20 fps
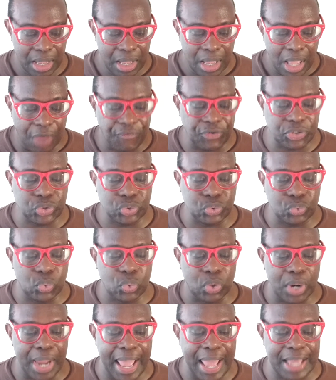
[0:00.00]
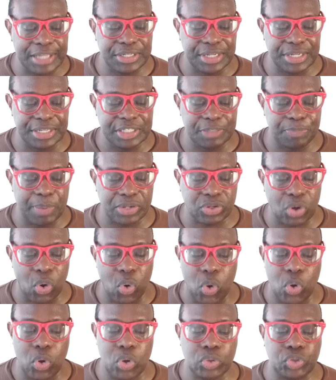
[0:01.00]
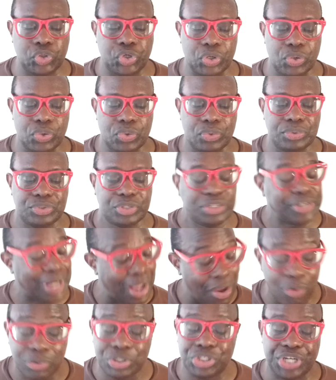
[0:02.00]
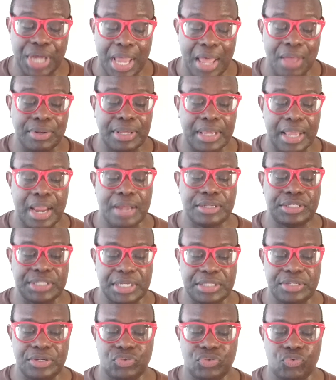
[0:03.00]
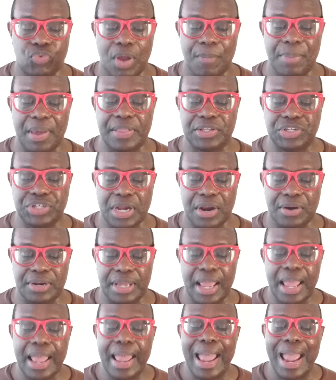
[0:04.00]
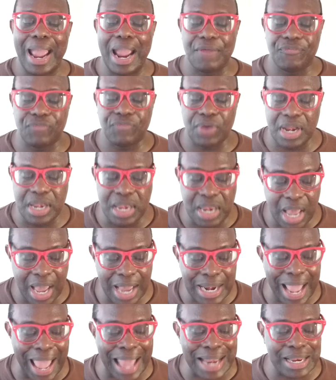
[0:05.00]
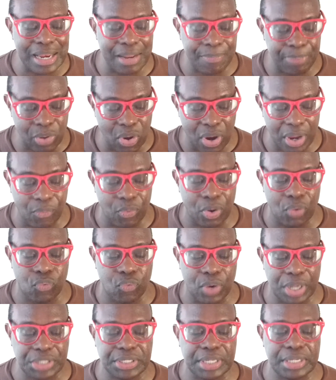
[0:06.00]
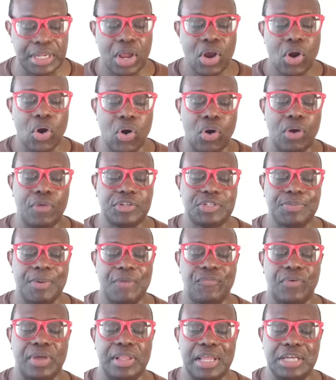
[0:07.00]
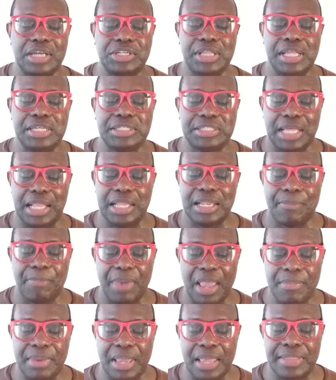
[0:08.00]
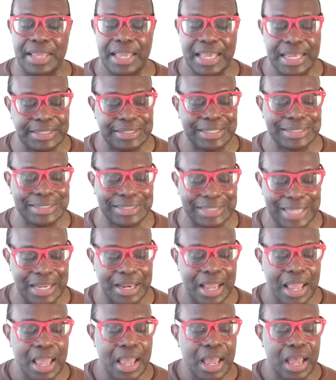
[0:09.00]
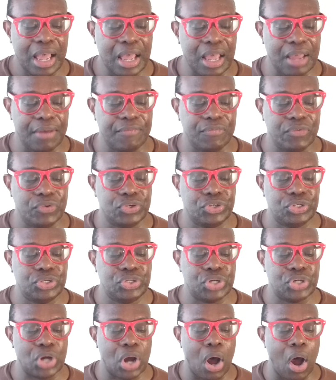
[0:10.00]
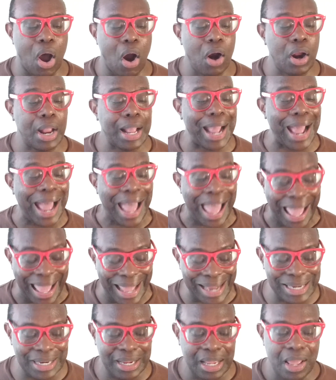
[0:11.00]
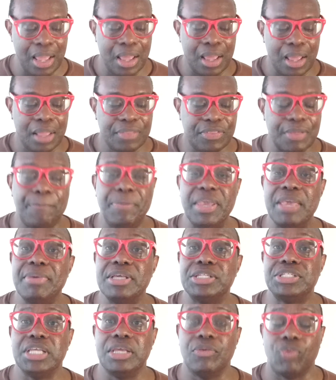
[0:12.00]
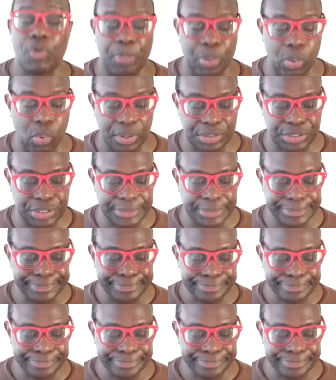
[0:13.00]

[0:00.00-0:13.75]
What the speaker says: Officials were asked to inspect all child care centers run by the charity after a nun and an employee were arrested earlier this month for allegedly selling the baby in the eastern state of Jharkhand, the BBC reports.